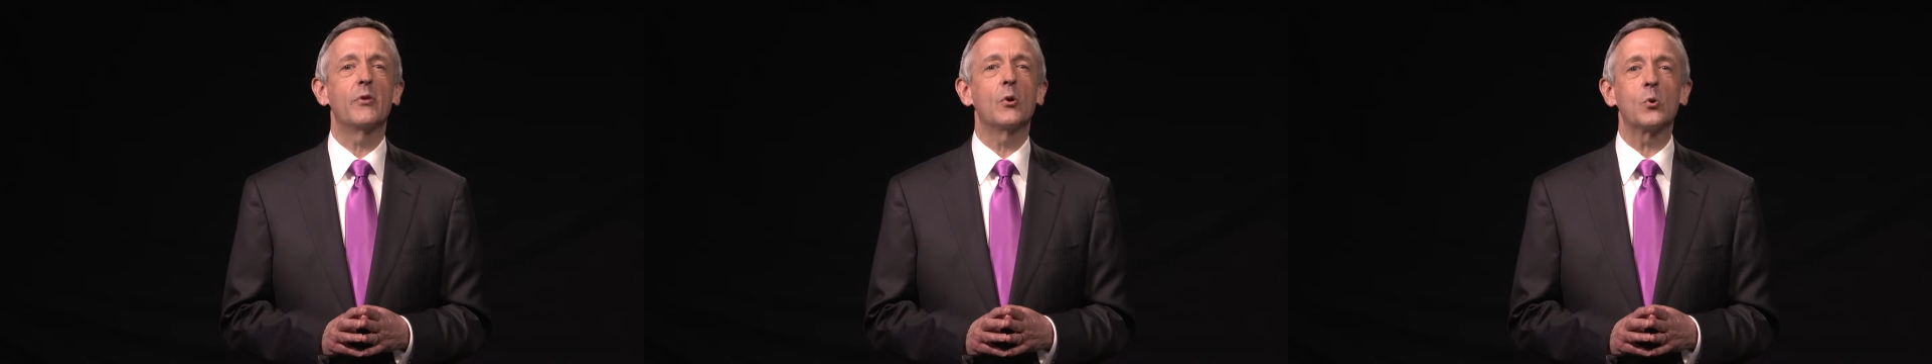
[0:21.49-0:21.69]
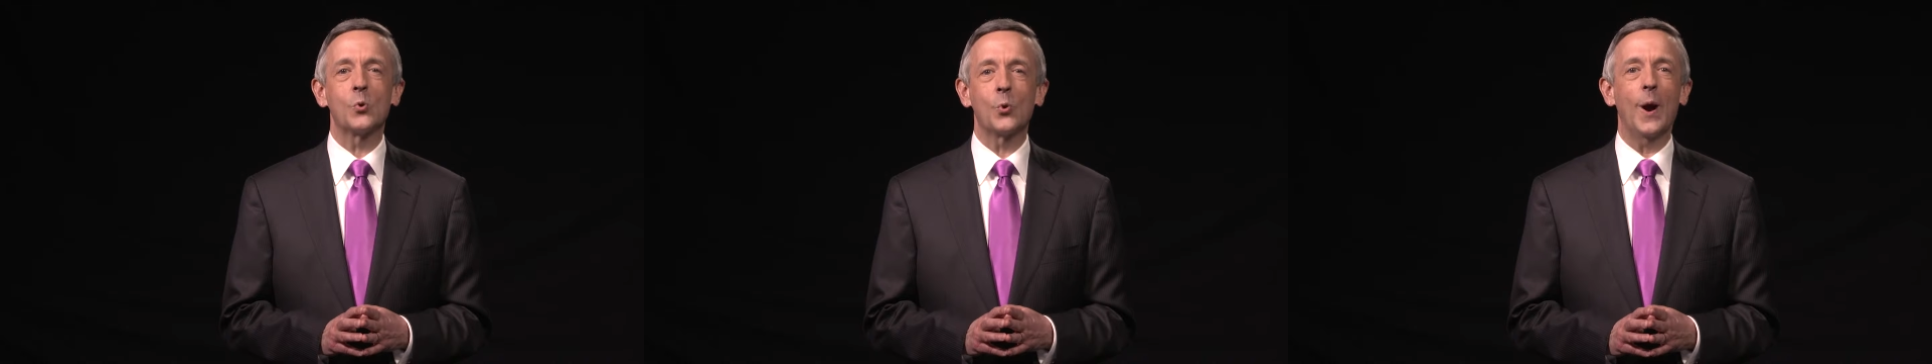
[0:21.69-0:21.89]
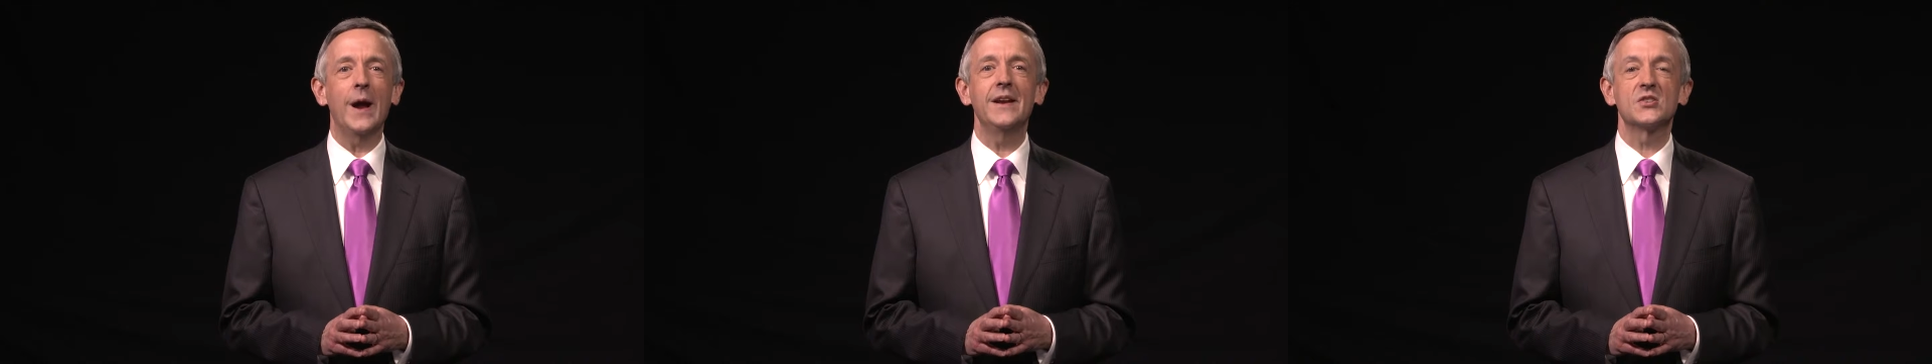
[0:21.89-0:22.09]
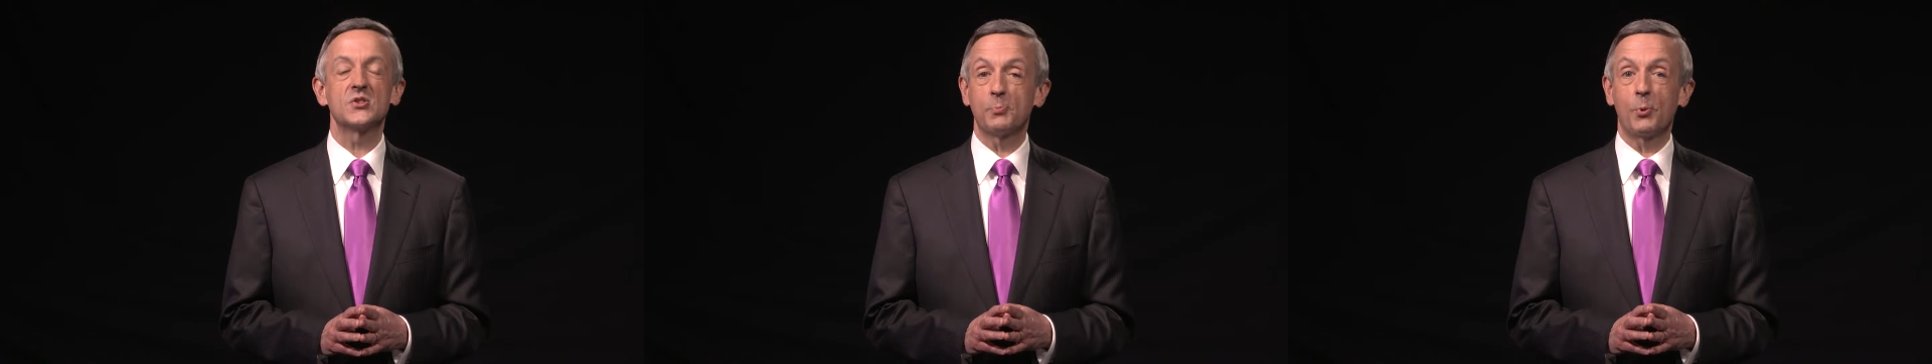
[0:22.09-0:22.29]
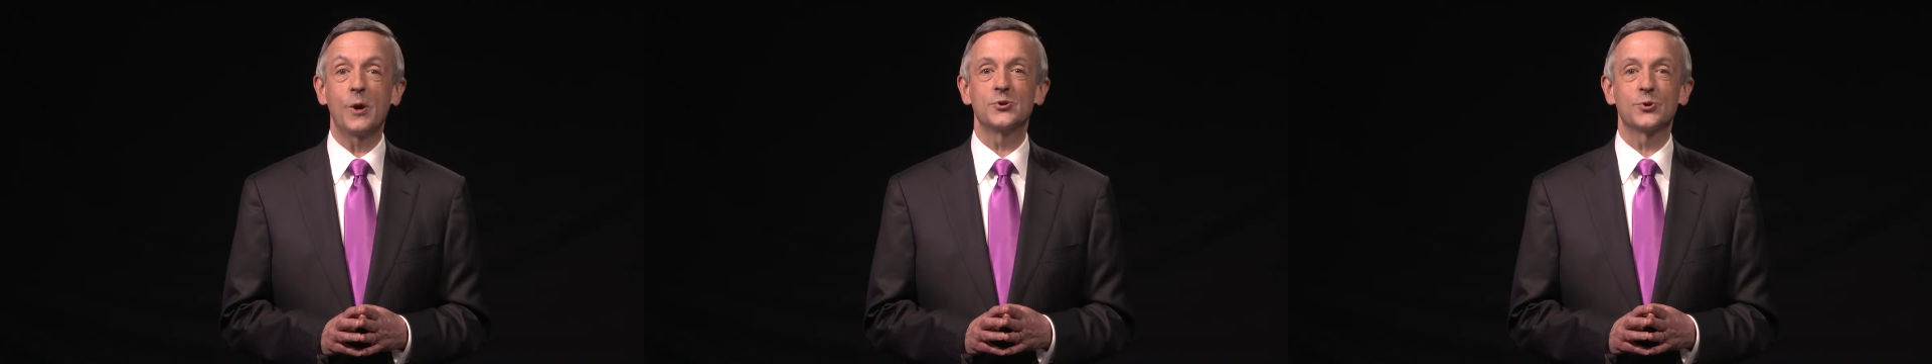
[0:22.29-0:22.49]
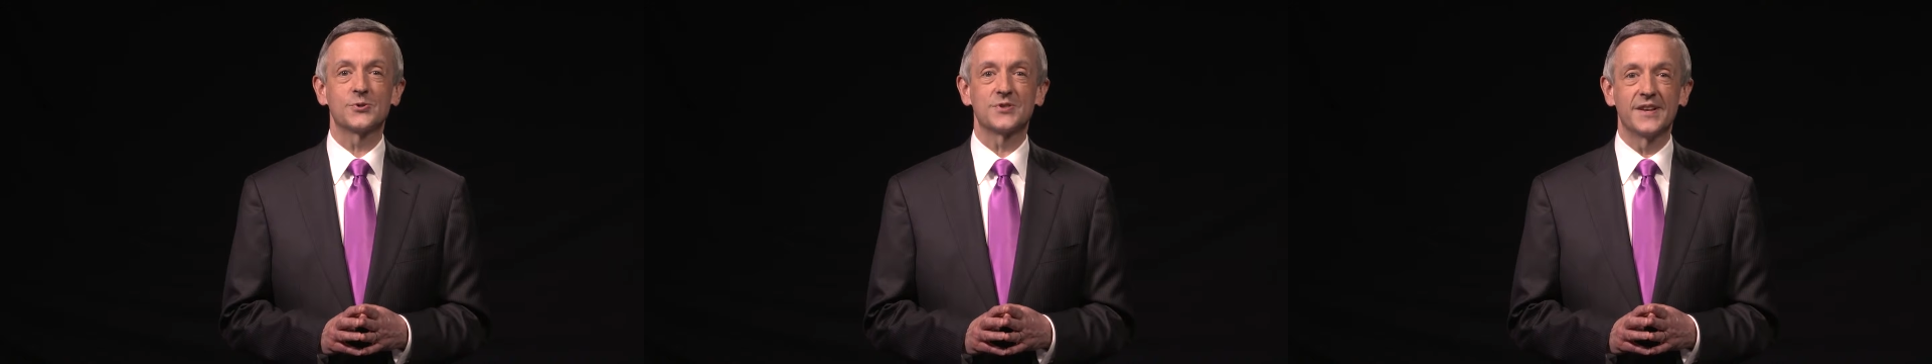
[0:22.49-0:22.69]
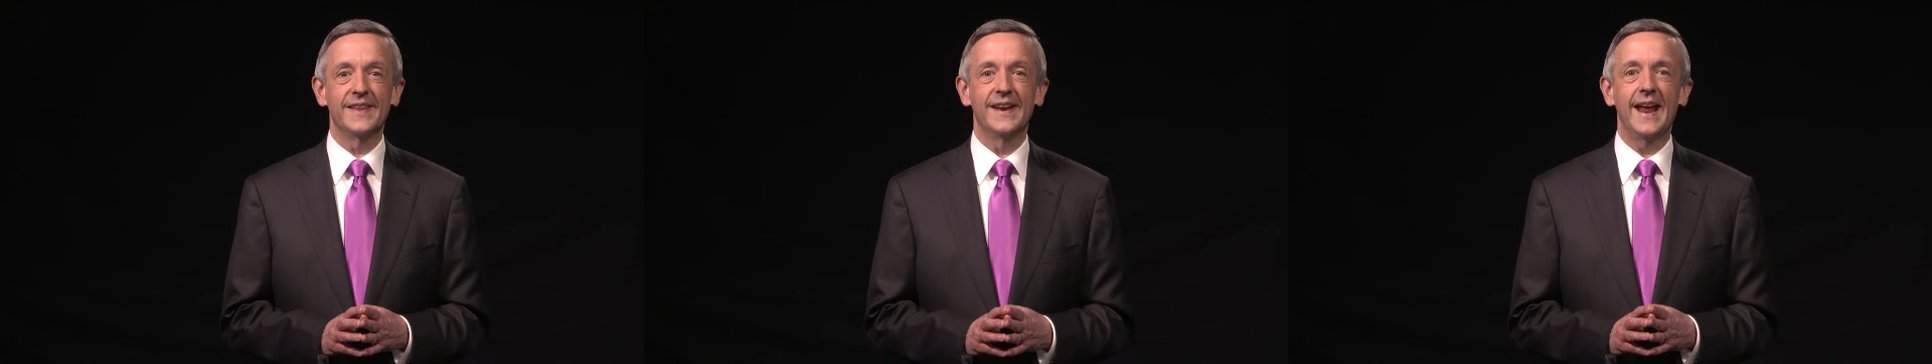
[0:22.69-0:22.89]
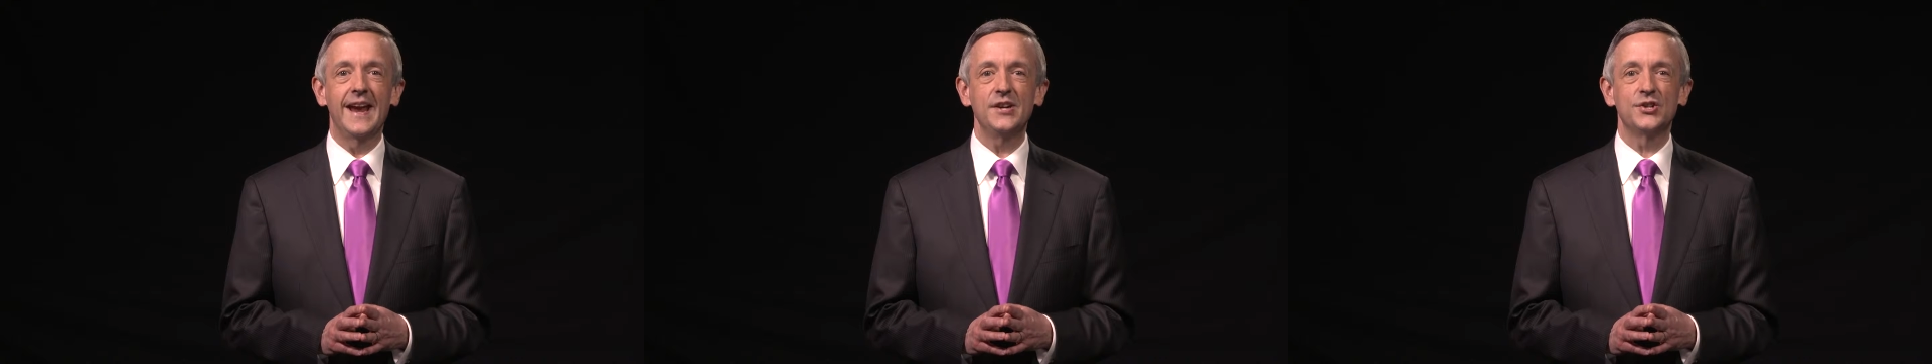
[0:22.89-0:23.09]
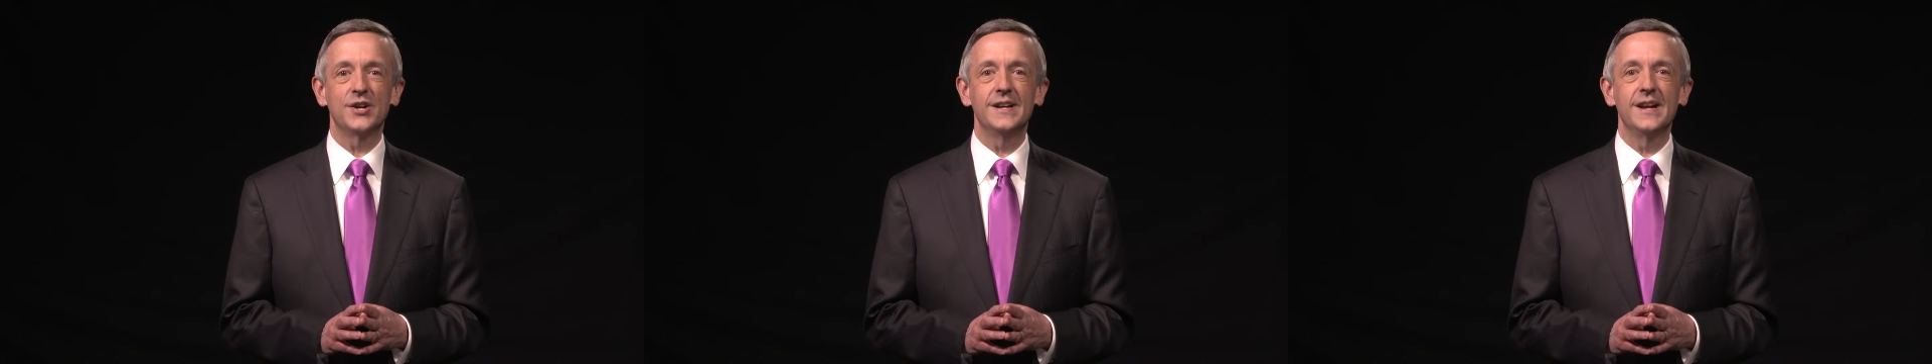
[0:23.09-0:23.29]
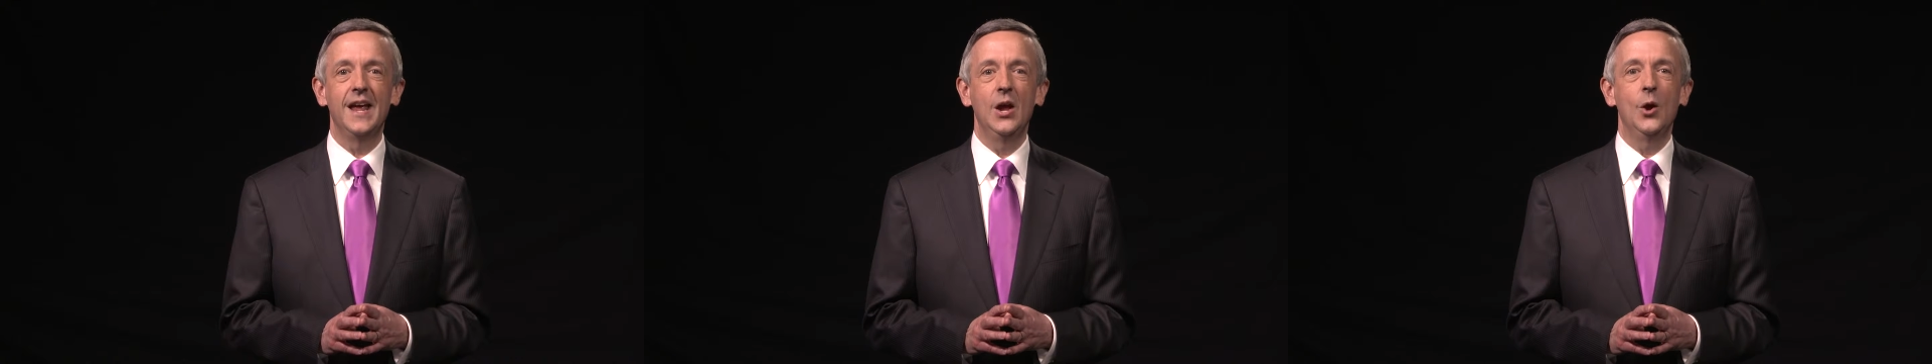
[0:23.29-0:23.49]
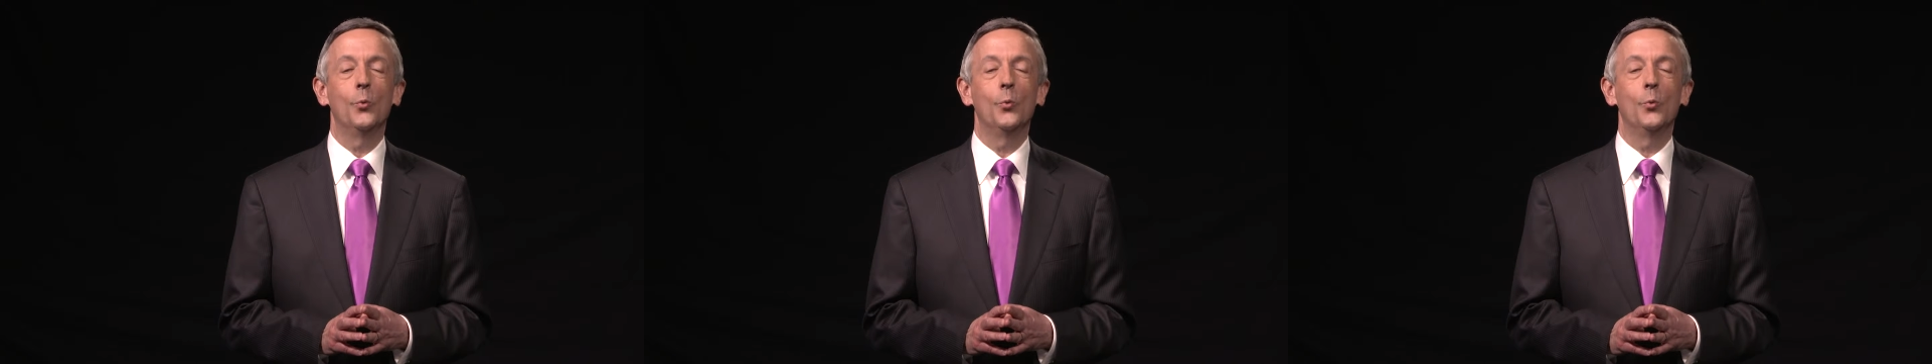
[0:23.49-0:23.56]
the greatest preachers in the nation